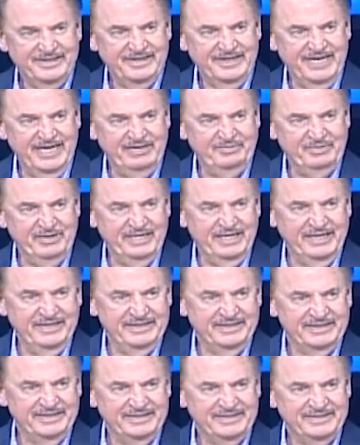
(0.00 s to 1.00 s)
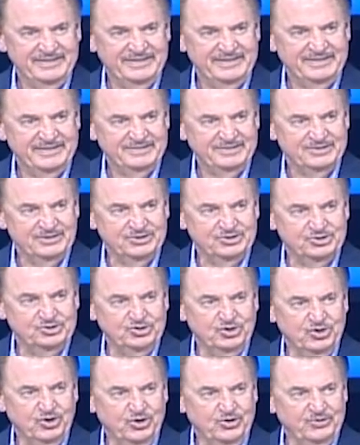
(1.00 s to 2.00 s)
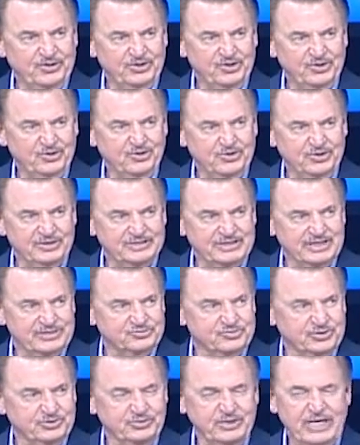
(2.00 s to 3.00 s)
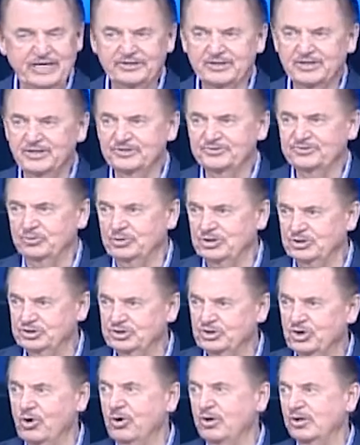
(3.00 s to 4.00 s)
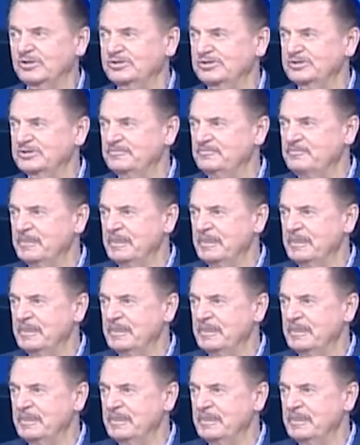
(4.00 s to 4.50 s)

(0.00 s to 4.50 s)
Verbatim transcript: Amen. The joy of the Lord is our strength. We have to learn to rejoice.